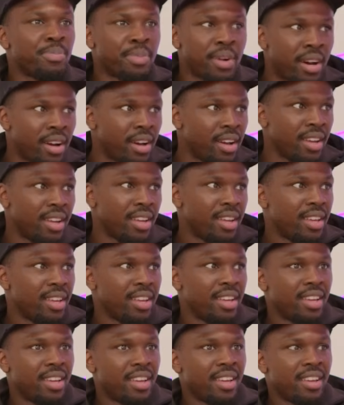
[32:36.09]
but
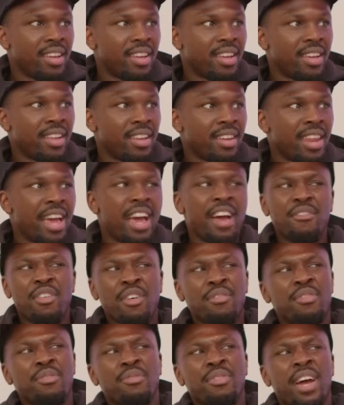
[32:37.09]
now if
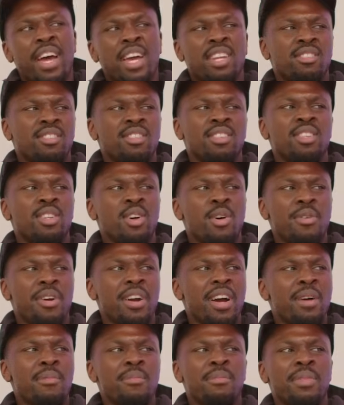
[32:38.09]
I've invited you and you don't
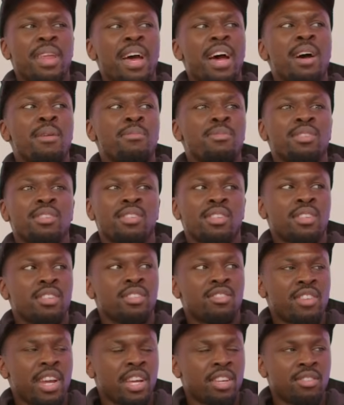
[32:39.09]
come, now I'm just gonna
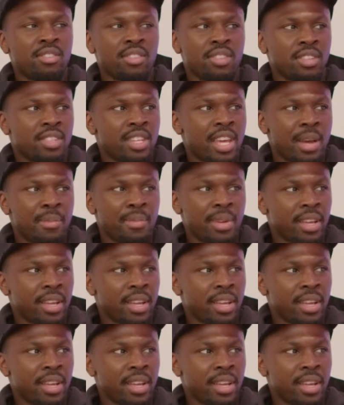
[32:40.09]
drag you on the timeline.